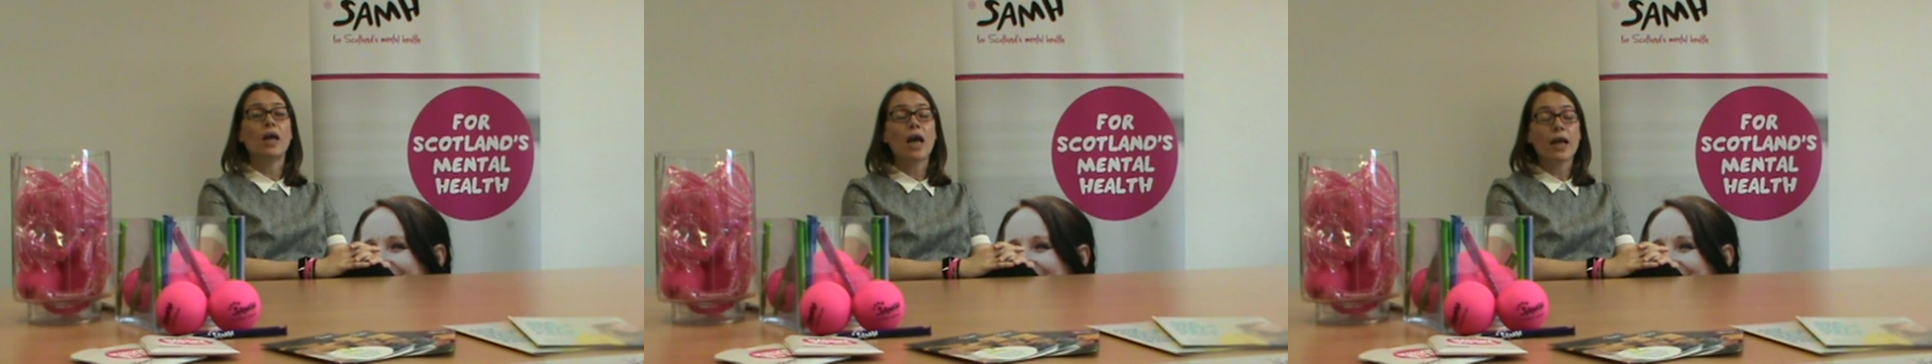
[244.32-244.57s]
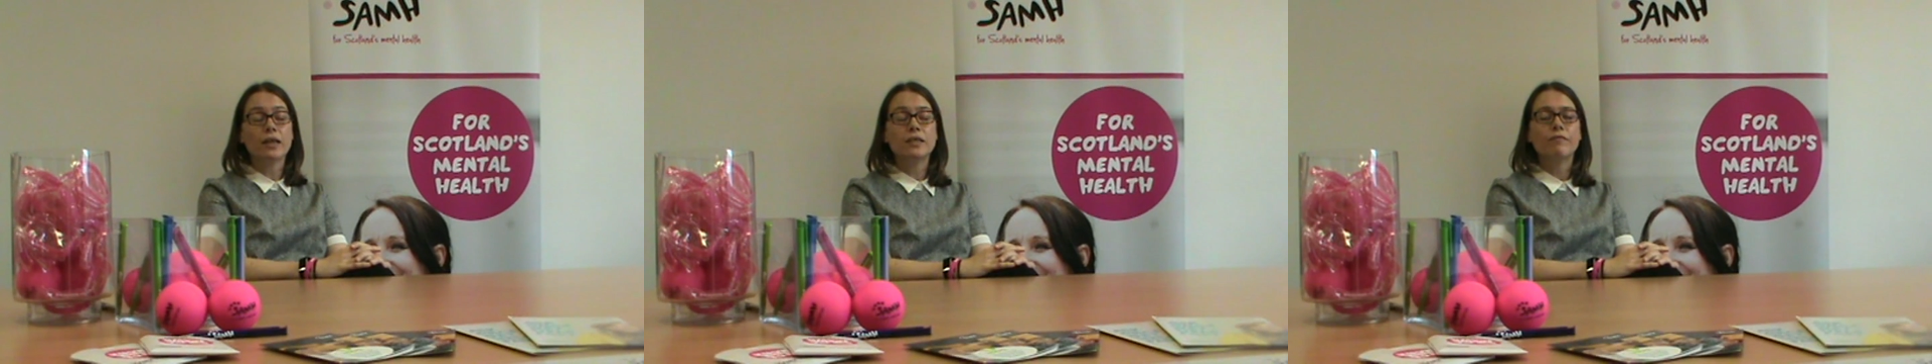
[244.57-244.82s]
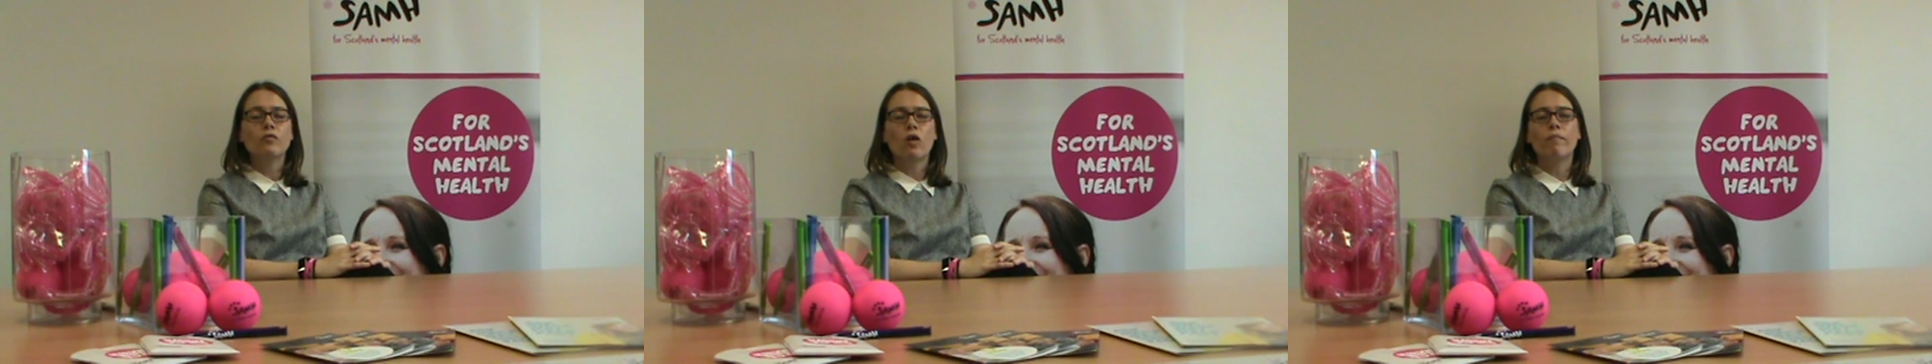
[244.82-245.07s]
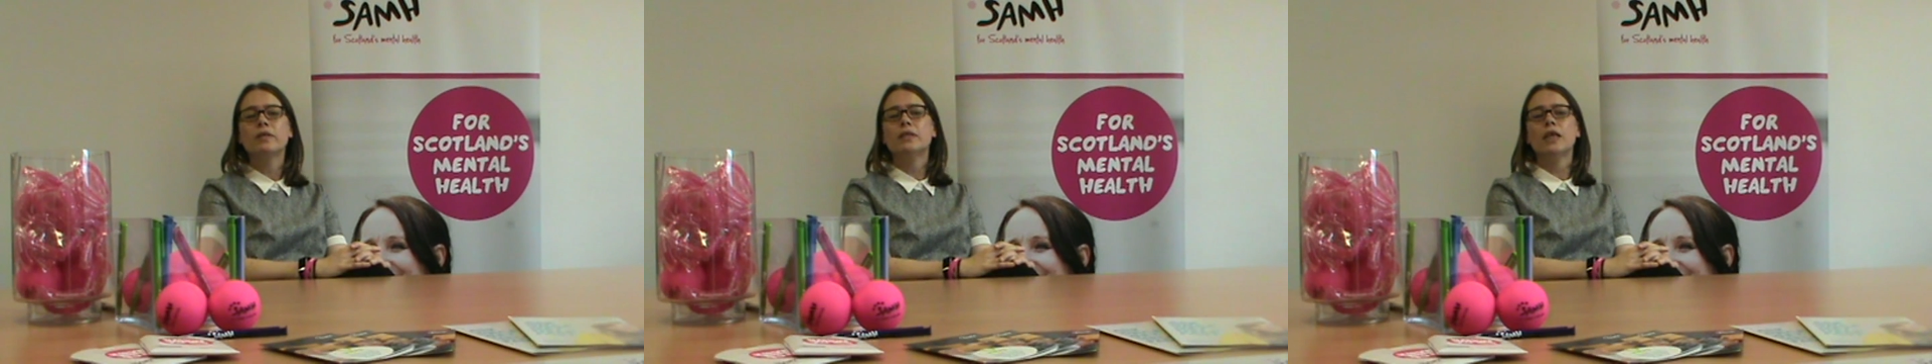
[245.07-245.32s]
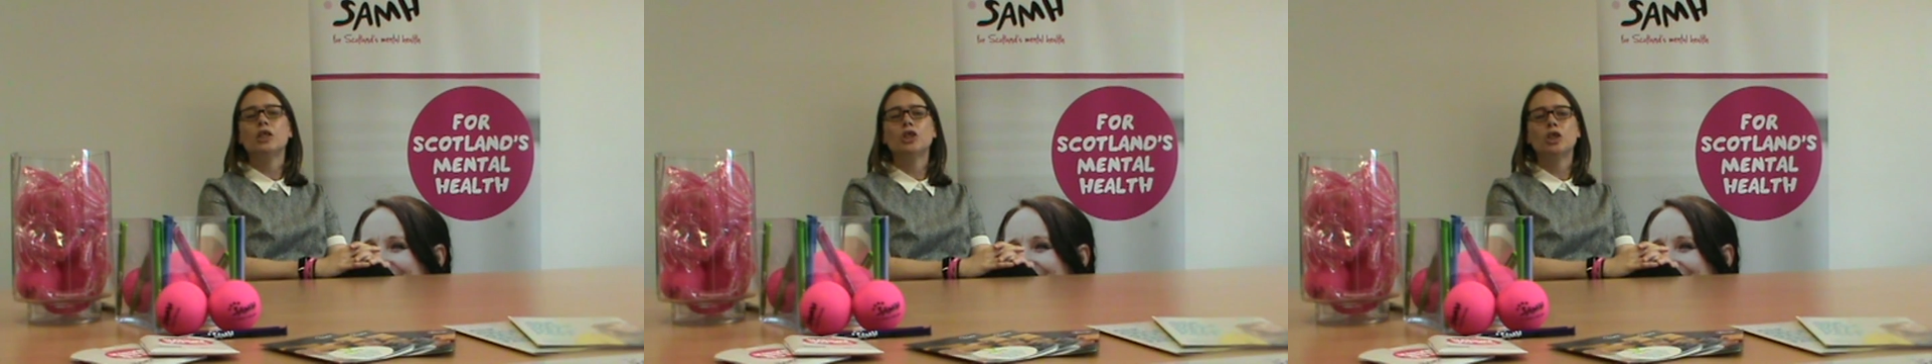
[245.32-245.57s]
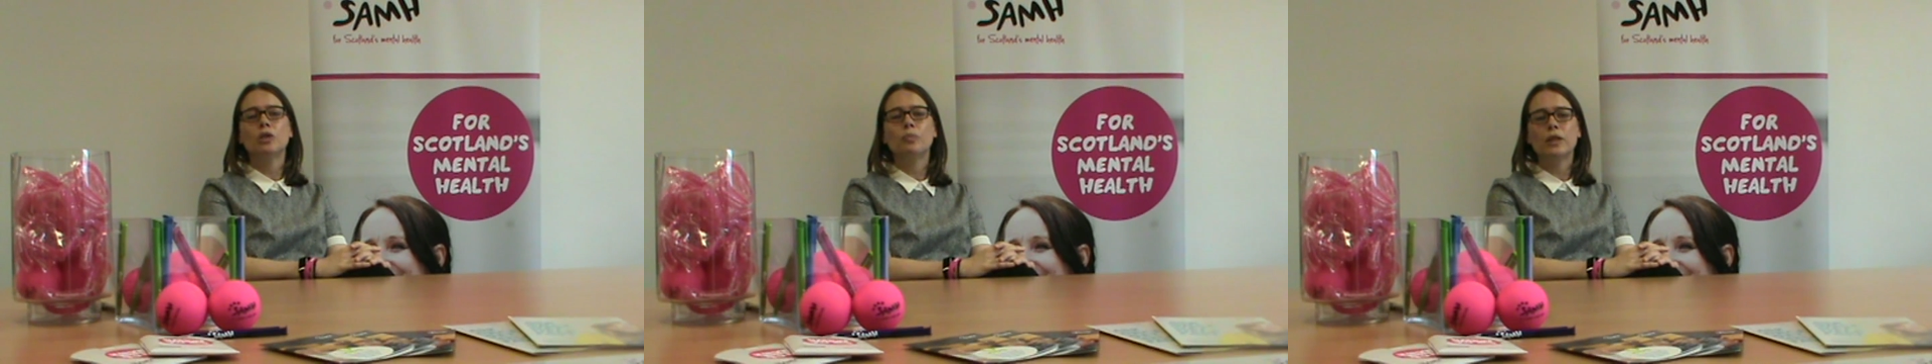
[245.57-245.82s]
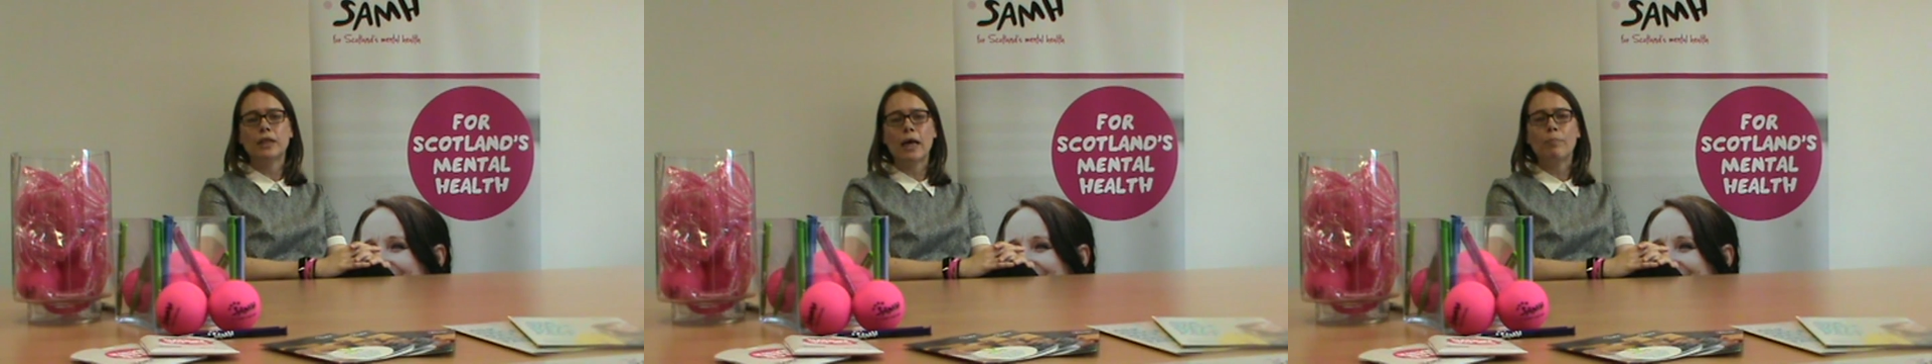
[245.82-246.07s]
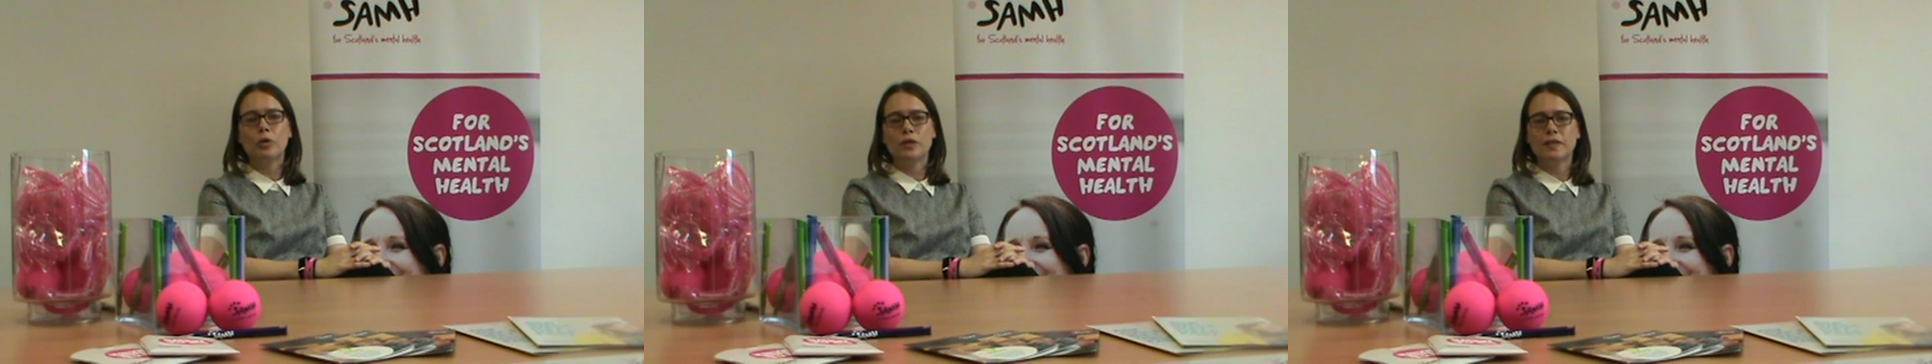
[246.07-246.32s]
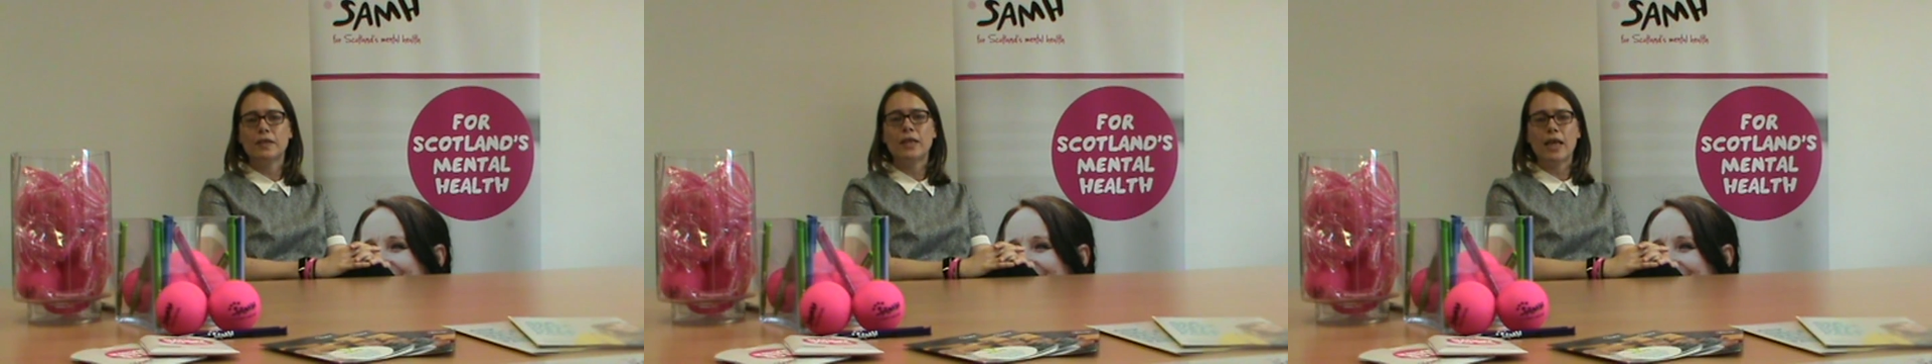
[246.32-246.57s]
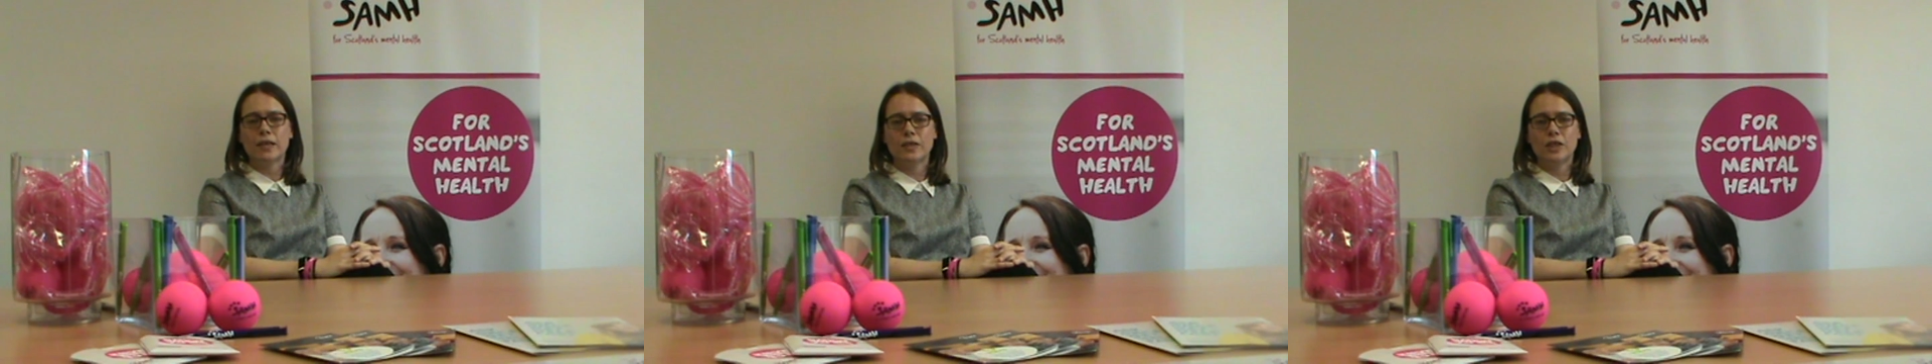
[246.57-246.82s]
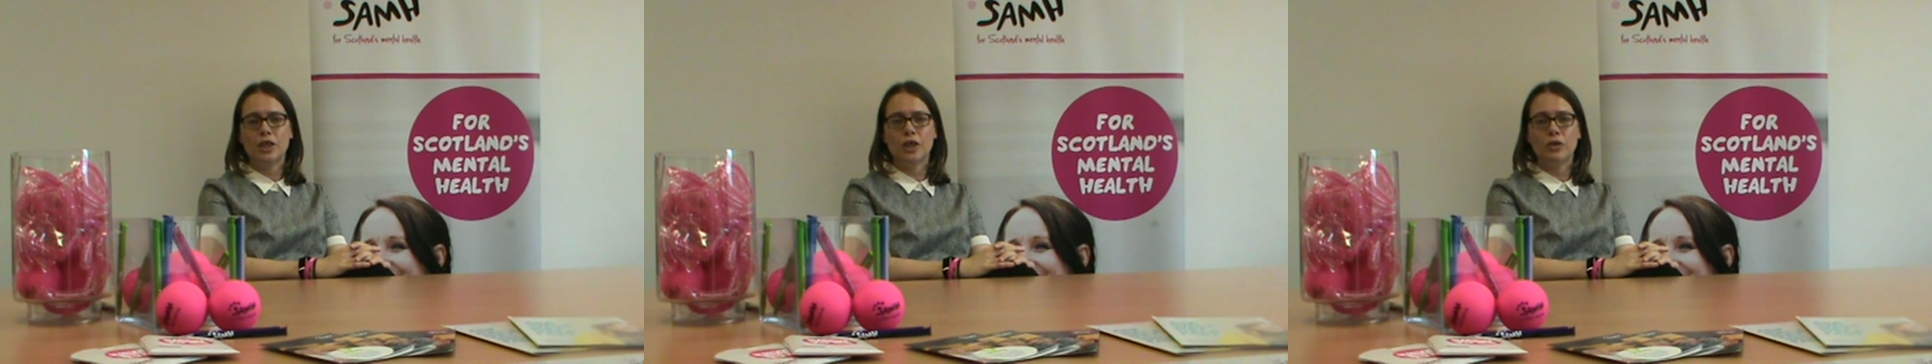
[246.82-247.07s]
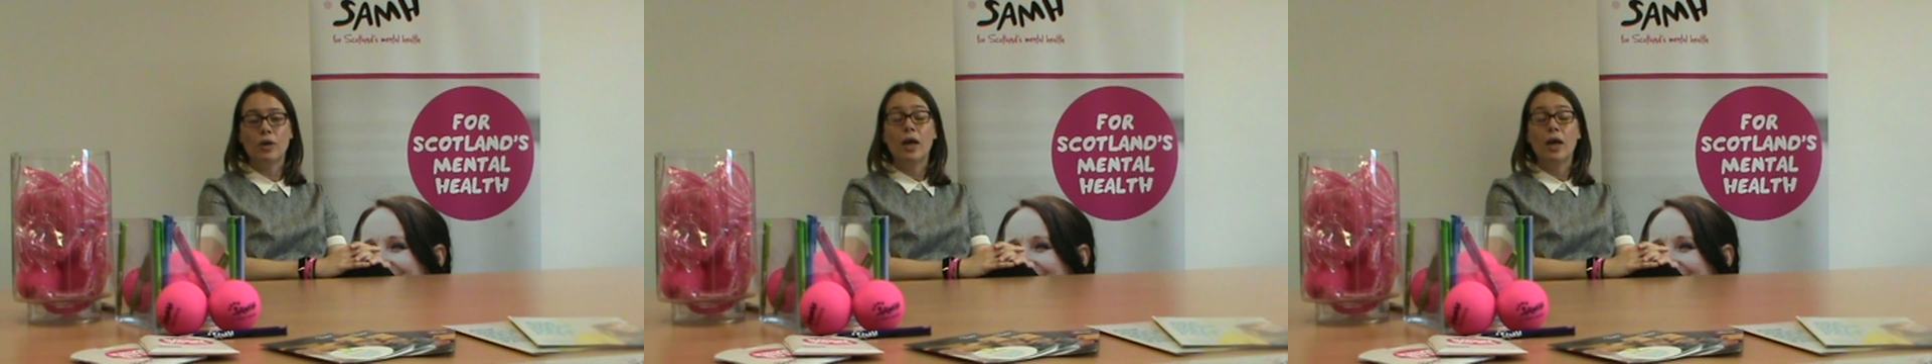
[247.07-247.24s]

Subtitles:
active conversation with that person next to you